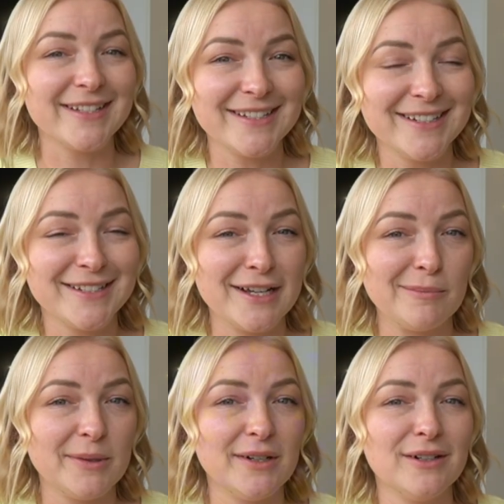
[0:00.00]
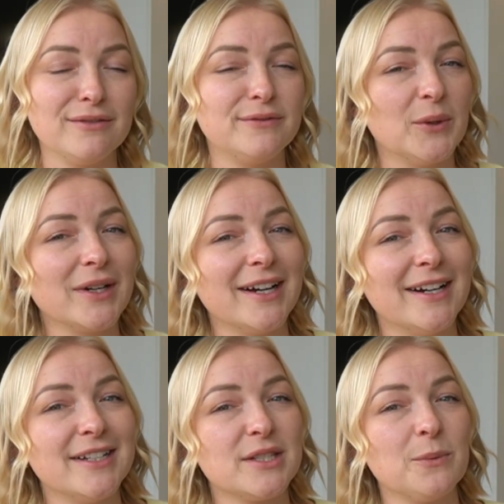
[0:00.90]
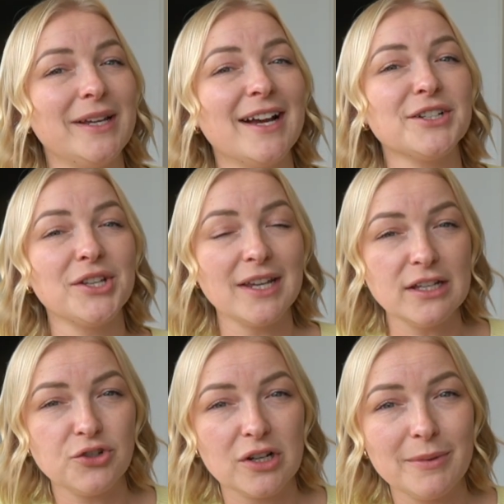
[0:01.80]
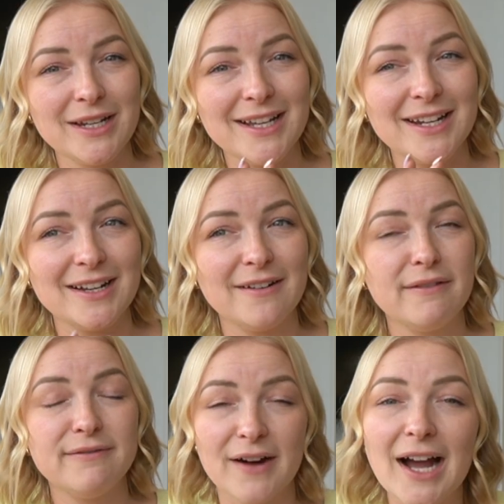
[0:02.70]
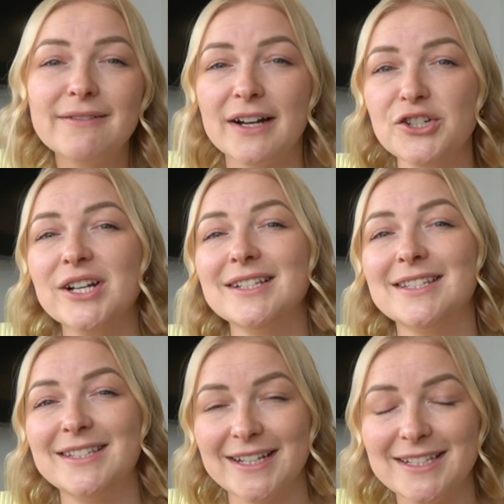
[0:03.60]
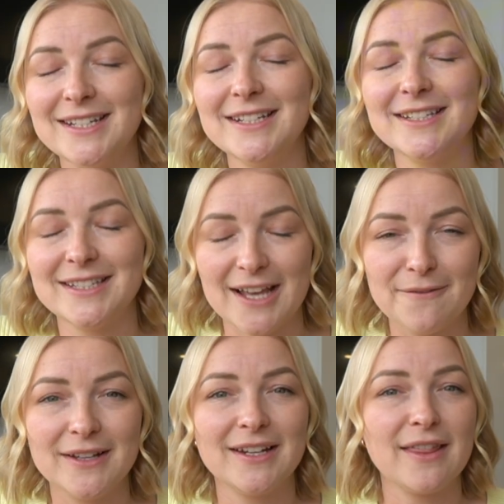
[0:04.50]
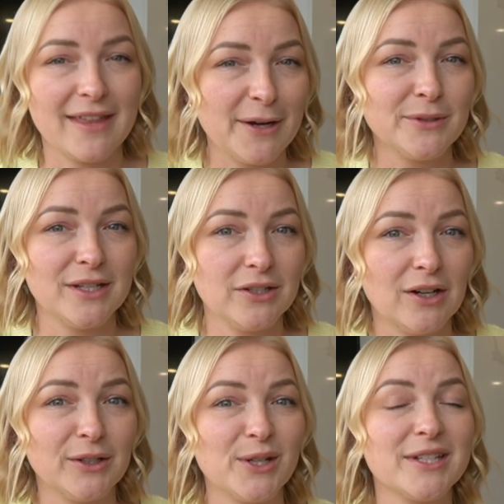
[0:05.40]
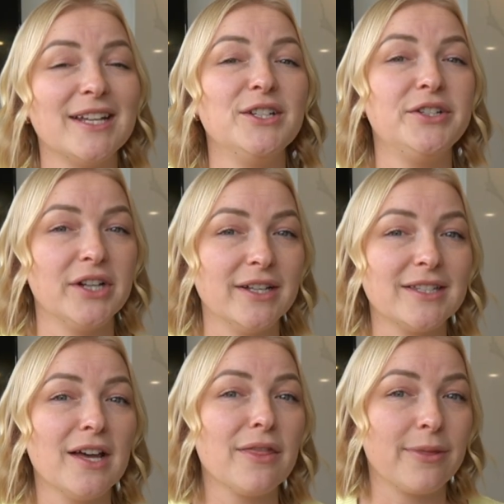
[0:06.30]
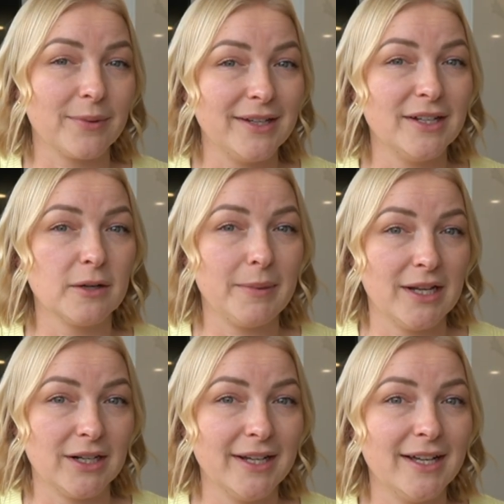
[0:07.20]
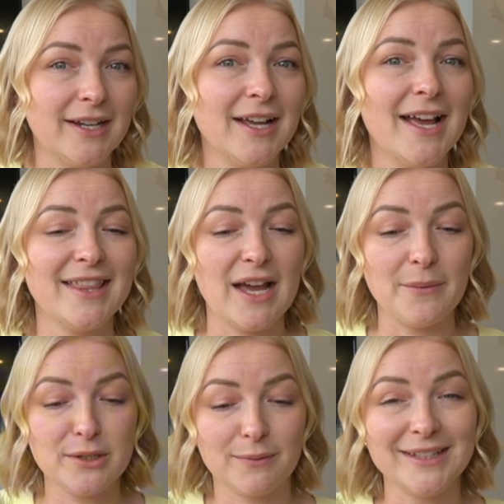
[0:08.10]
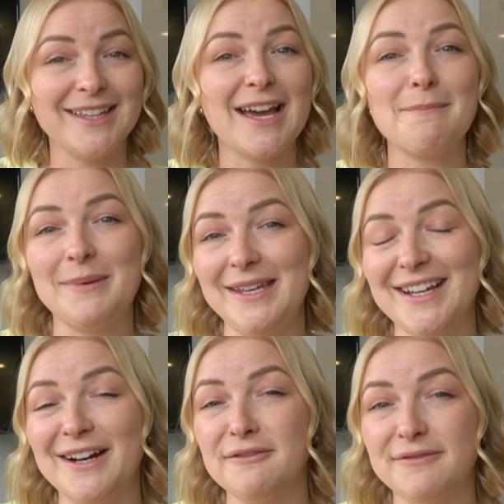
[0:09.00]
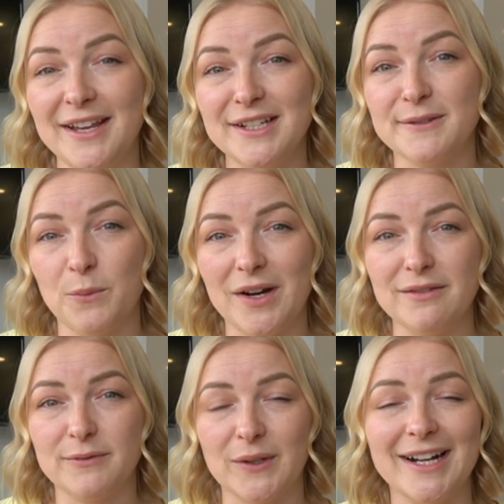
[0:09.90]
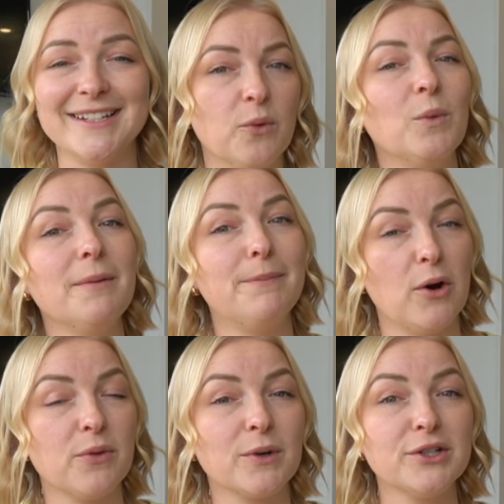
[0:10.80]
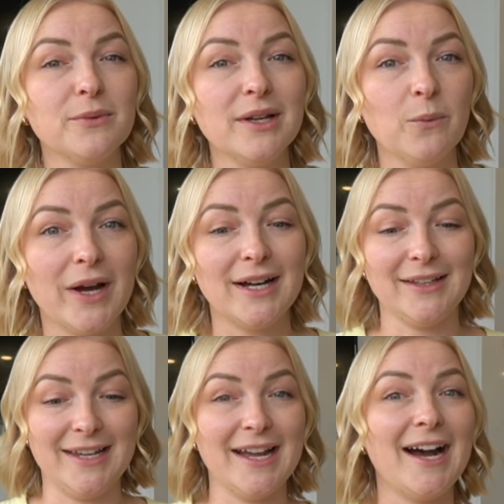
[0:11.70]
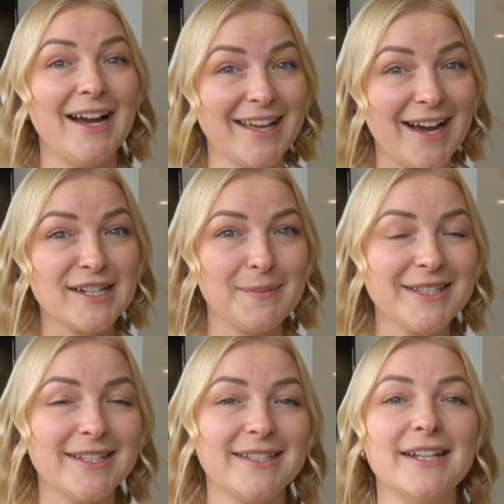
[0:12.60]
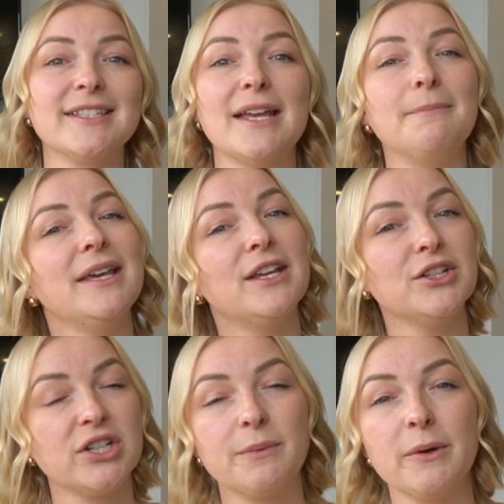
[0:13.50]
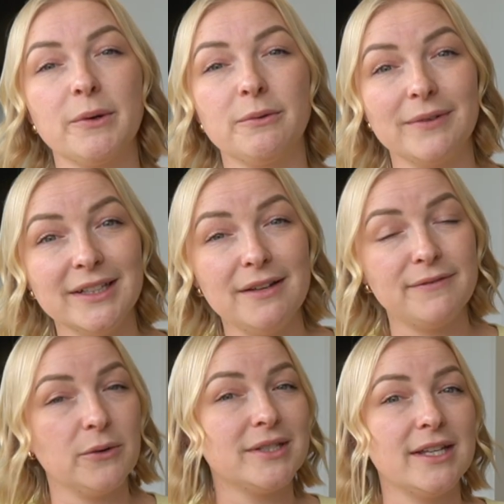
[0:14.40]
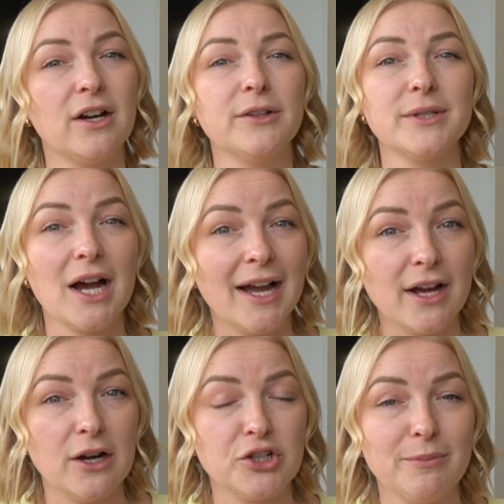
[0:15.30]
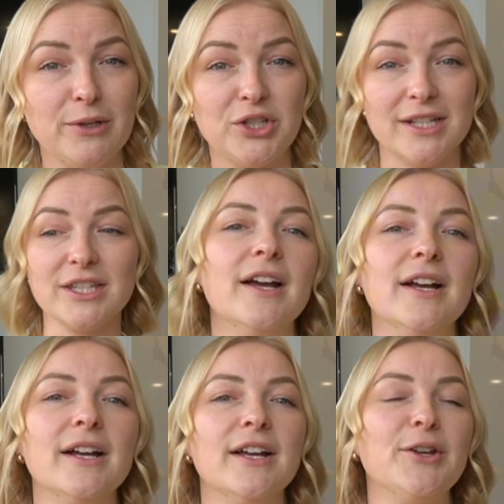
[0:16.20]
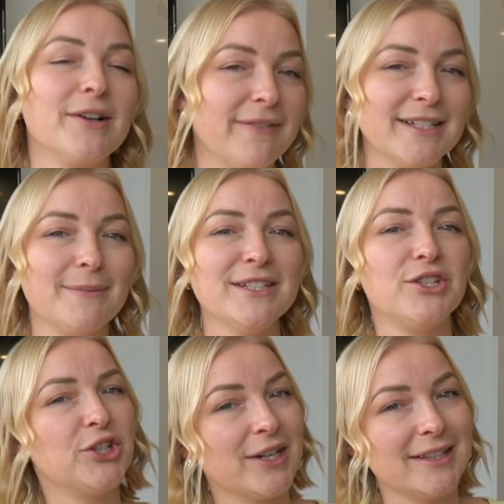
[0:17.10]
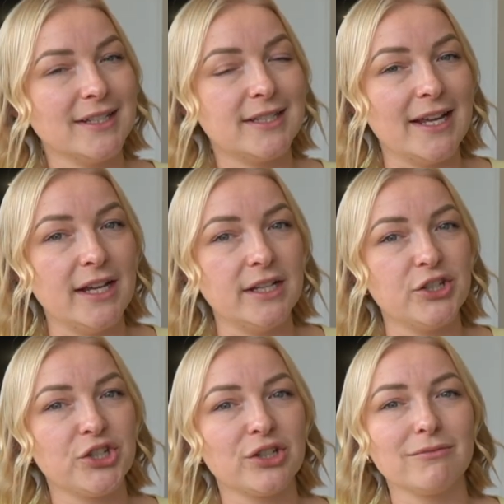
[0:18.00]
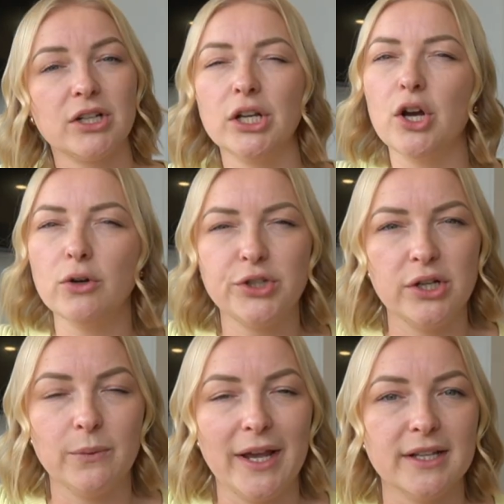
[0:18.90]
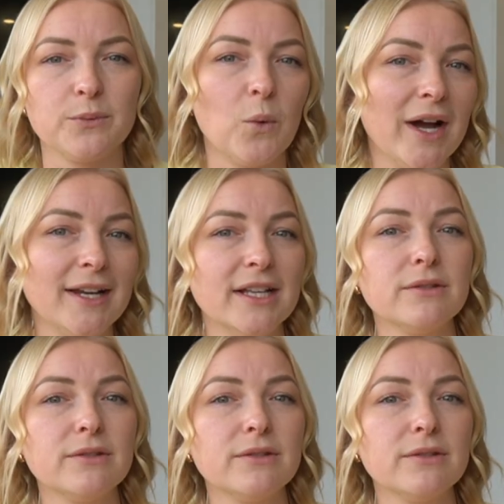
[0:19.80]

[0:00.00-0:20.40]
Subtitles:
an example, for us, we actually contributed $567,000 in just a 3-year period. That was really that peak of phase 1 for us. We both were doing well in high cash businesses and making sure we were really focusing on those high contributions. Your investments during this stage could go 2 ways. One is